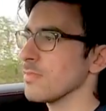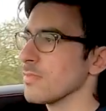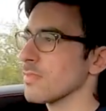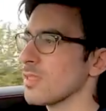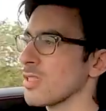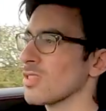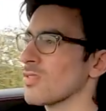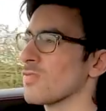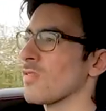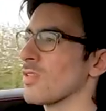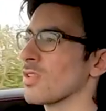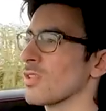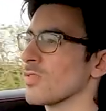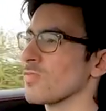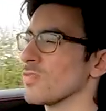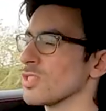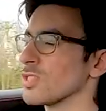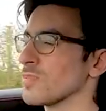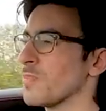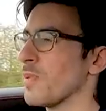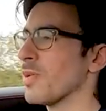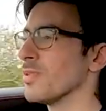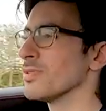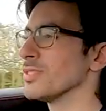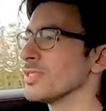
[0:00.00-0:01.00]
The throttle
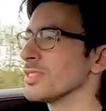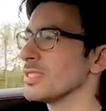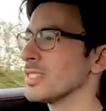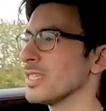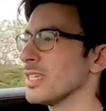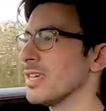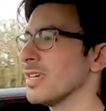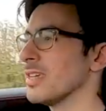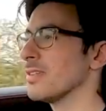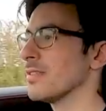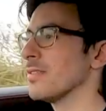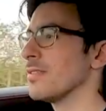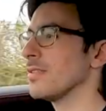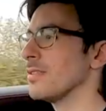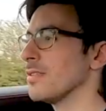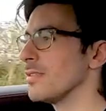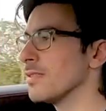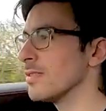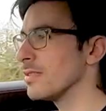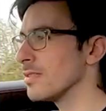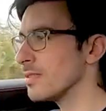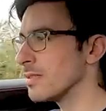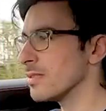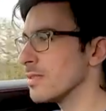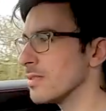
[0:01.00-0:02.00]
response
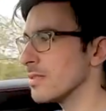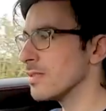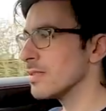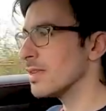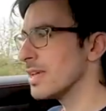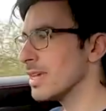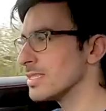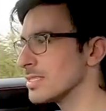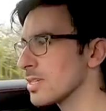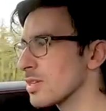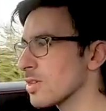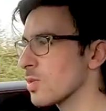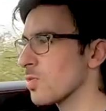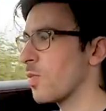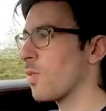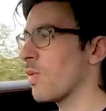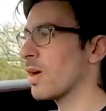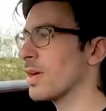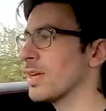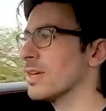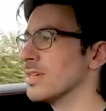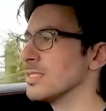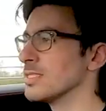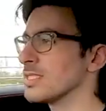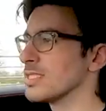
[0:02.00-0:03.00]
isn't
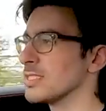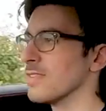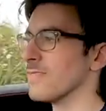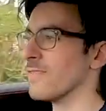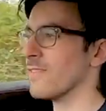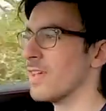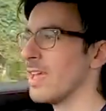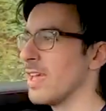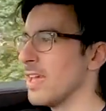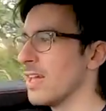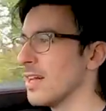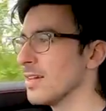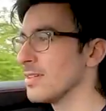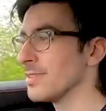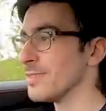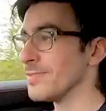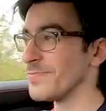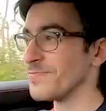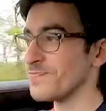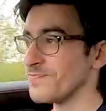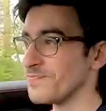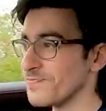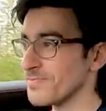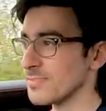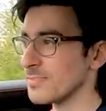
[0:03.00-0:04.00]
quite as severe.
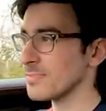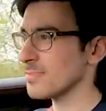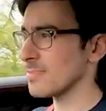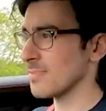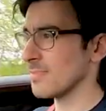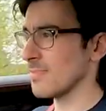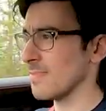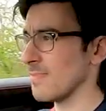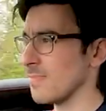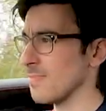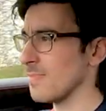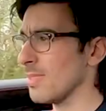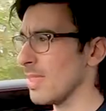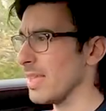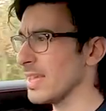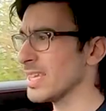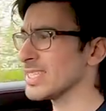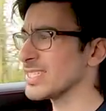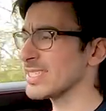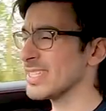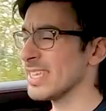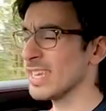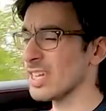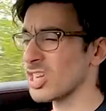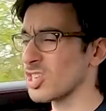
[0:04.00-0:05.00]
It's
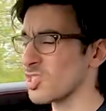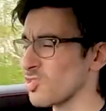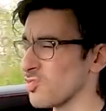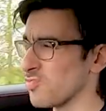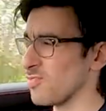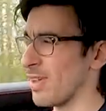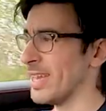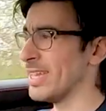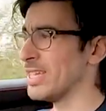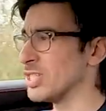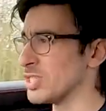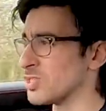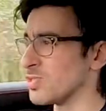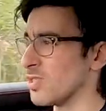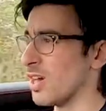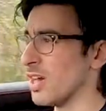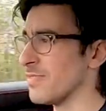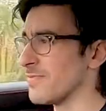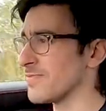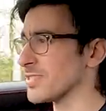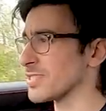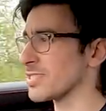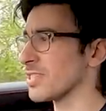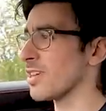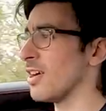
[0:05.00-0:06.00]
still a great
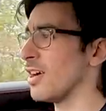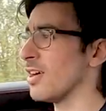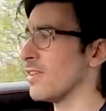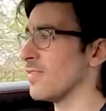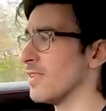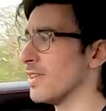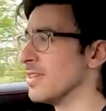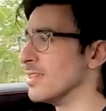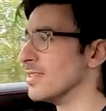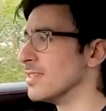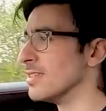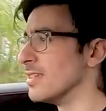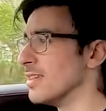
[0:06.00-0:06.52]
driver's car in,